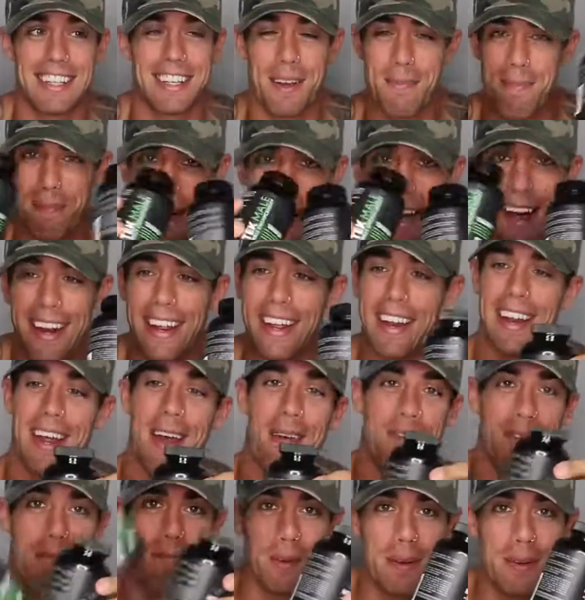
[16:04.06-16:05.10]
You combine it, it
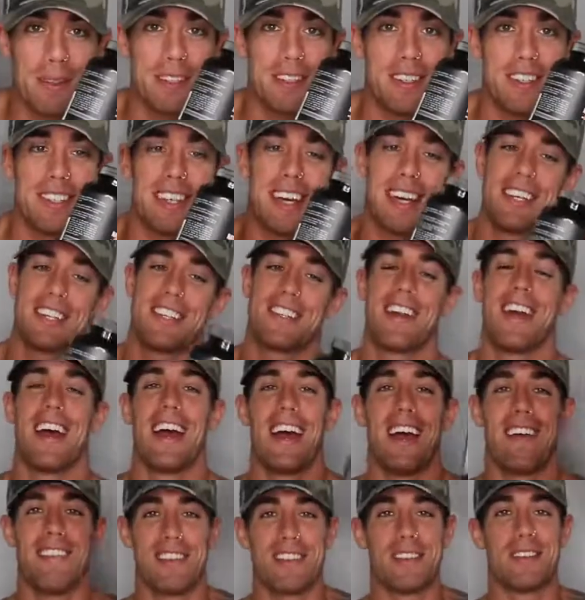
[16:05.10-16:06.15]
helps boost your sex
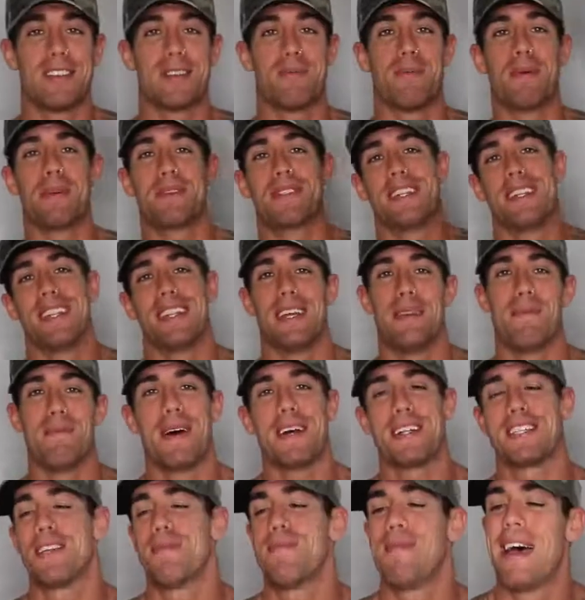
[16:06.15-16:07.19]
drive. This one's boosting lean
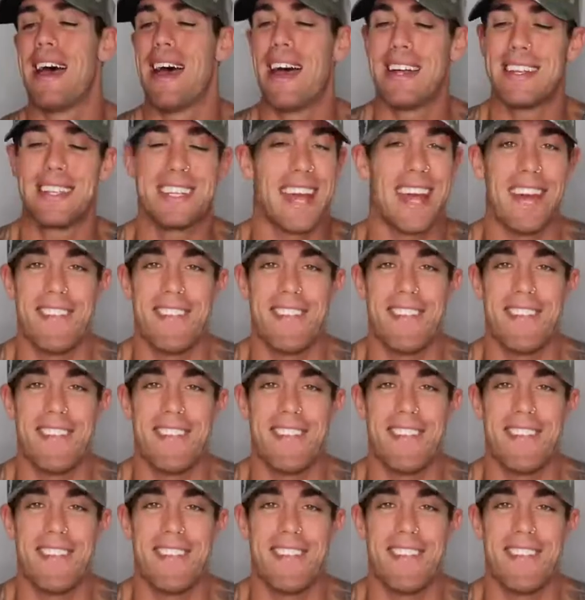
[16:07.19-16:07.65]
muscle mass,